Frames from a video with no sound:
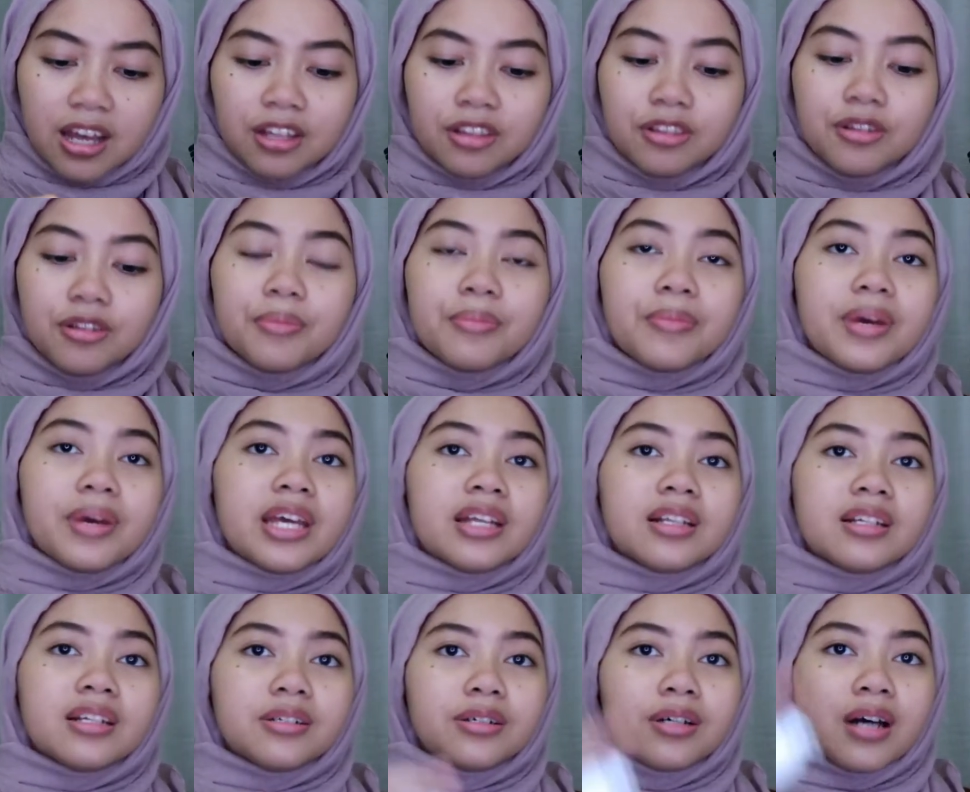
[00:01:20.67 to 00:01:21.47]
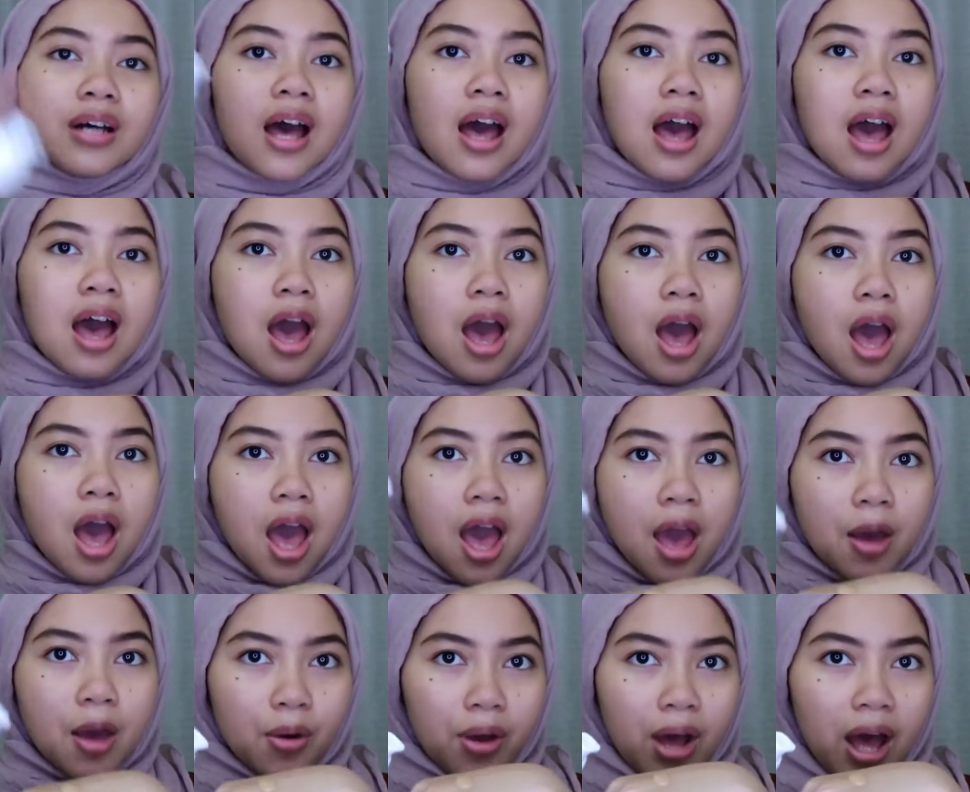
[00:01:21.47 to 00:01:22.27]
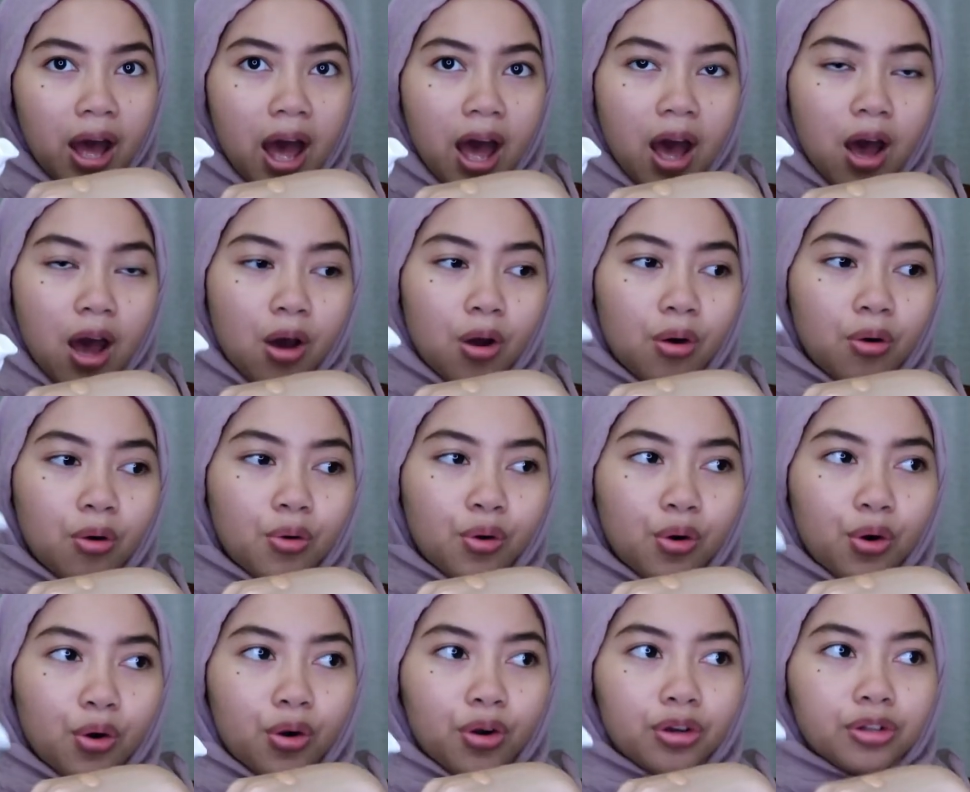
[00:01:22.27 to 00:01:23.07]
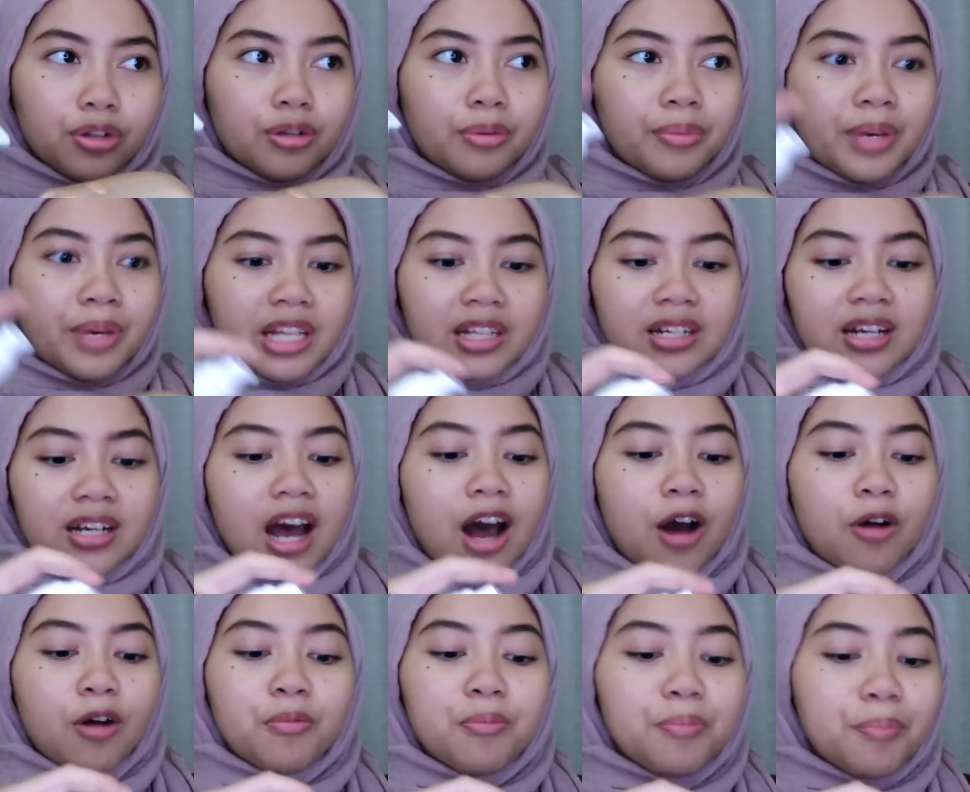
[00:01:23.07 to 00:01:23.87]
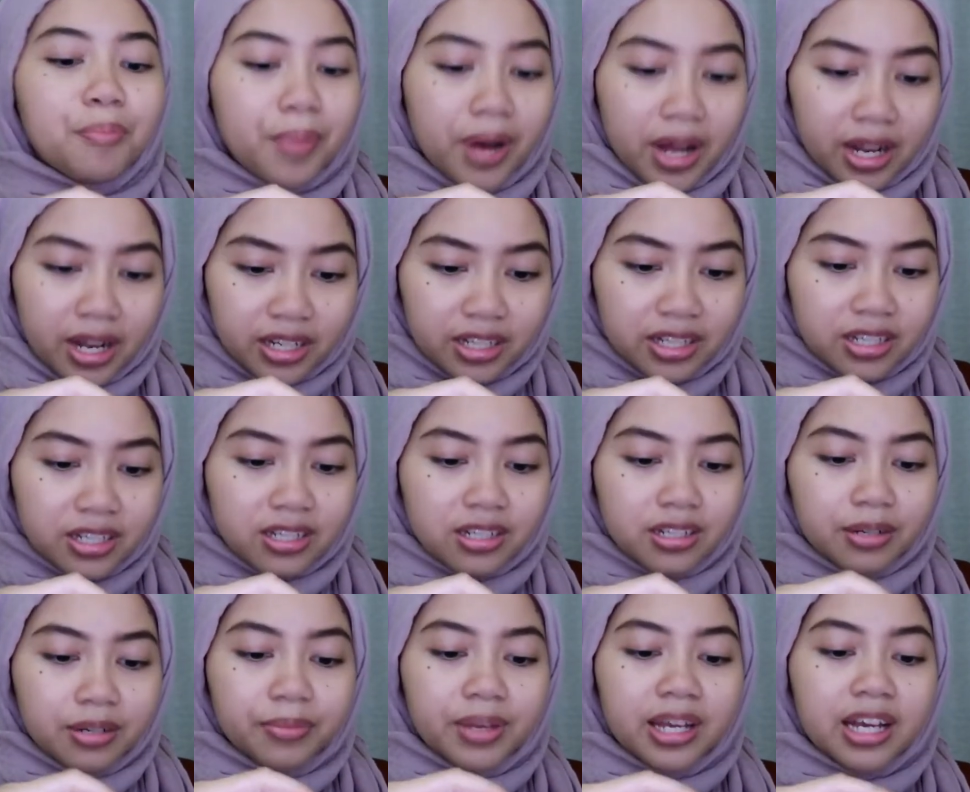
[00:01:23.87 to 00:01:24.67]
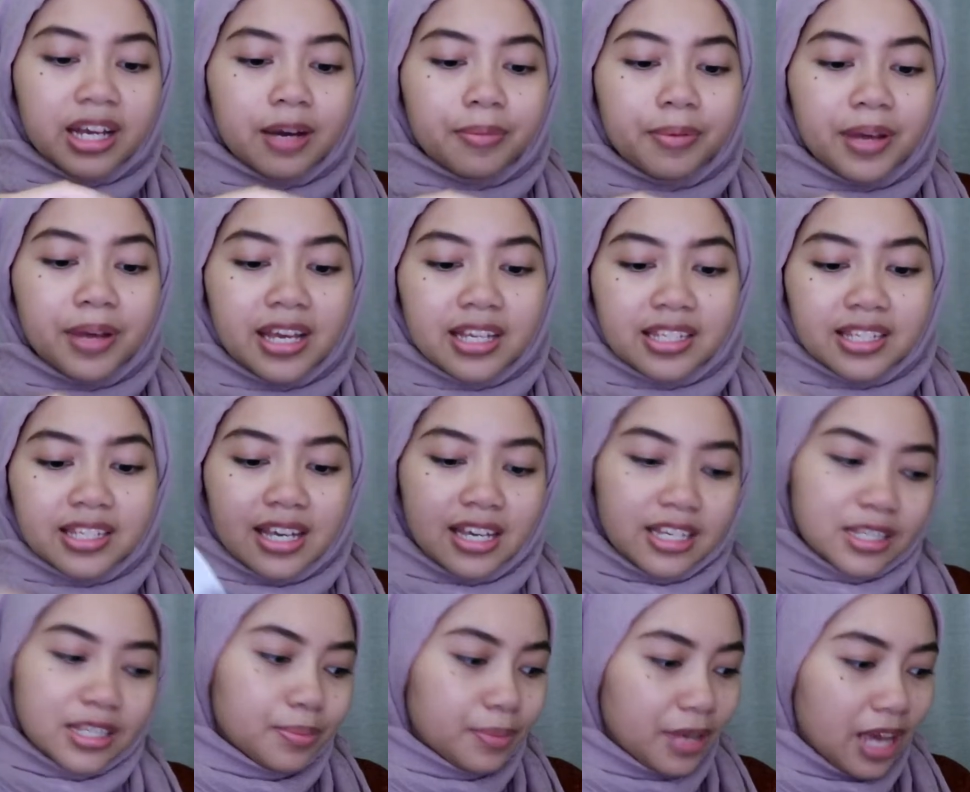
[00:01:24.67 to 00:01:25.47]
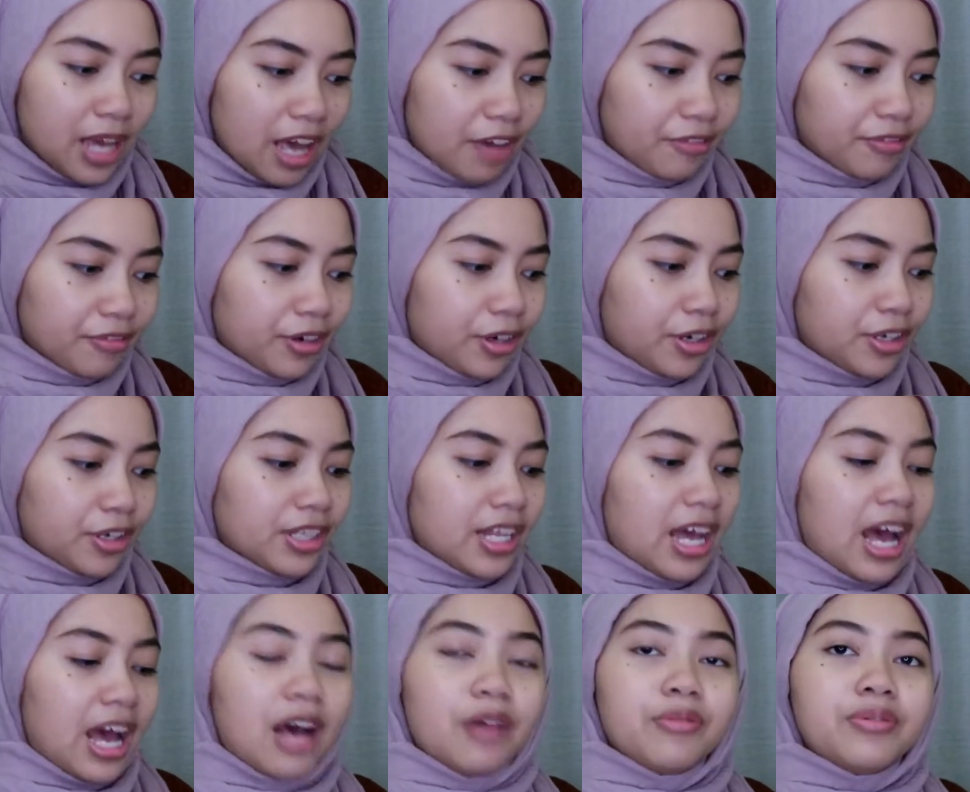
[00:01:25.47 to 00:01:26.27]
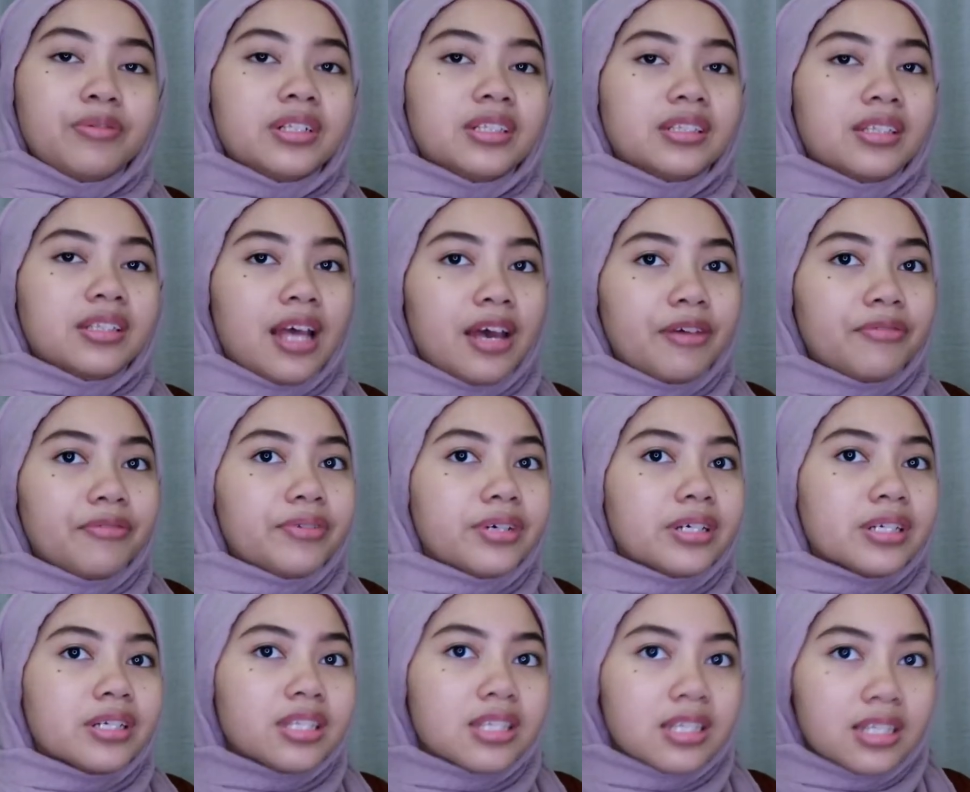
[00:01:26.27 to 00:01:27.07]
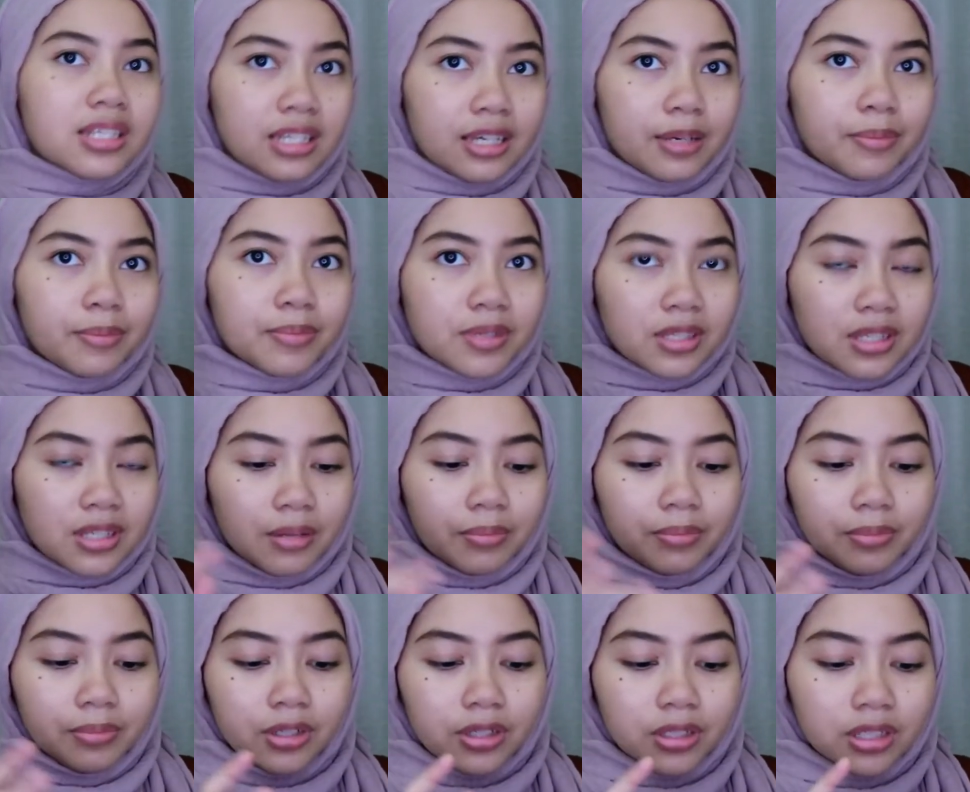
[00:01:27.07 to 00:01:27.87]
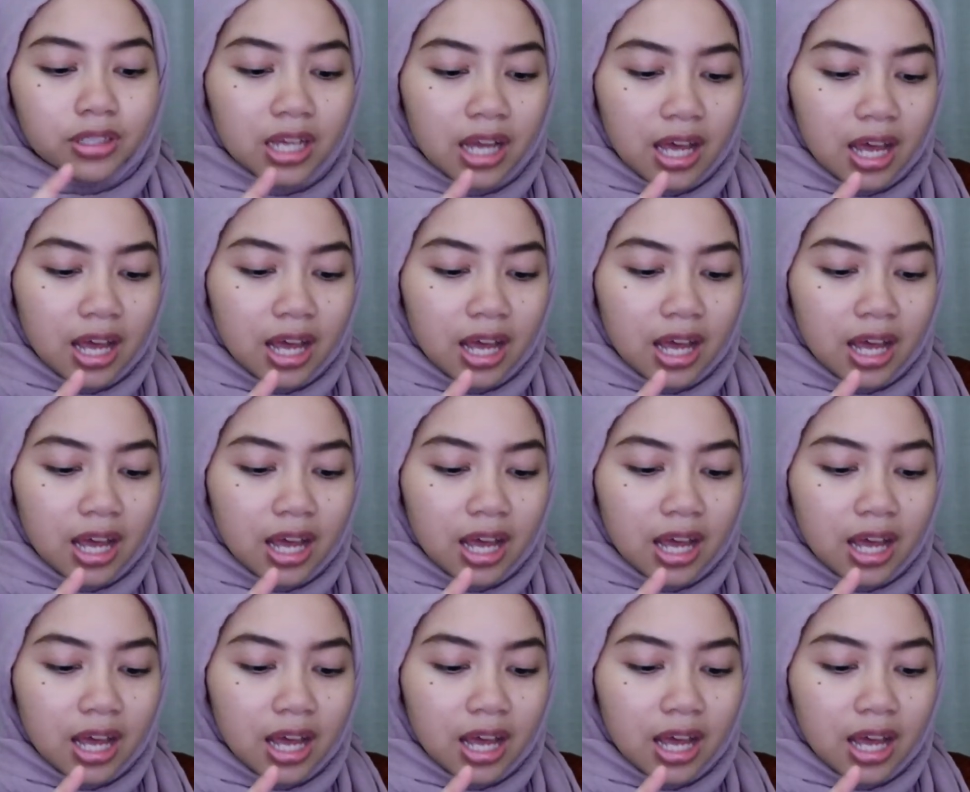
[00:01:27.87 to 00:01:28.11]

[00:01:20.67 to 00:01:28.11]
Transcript: No matter how much the makeup has SPF on, I will never skip sunblock.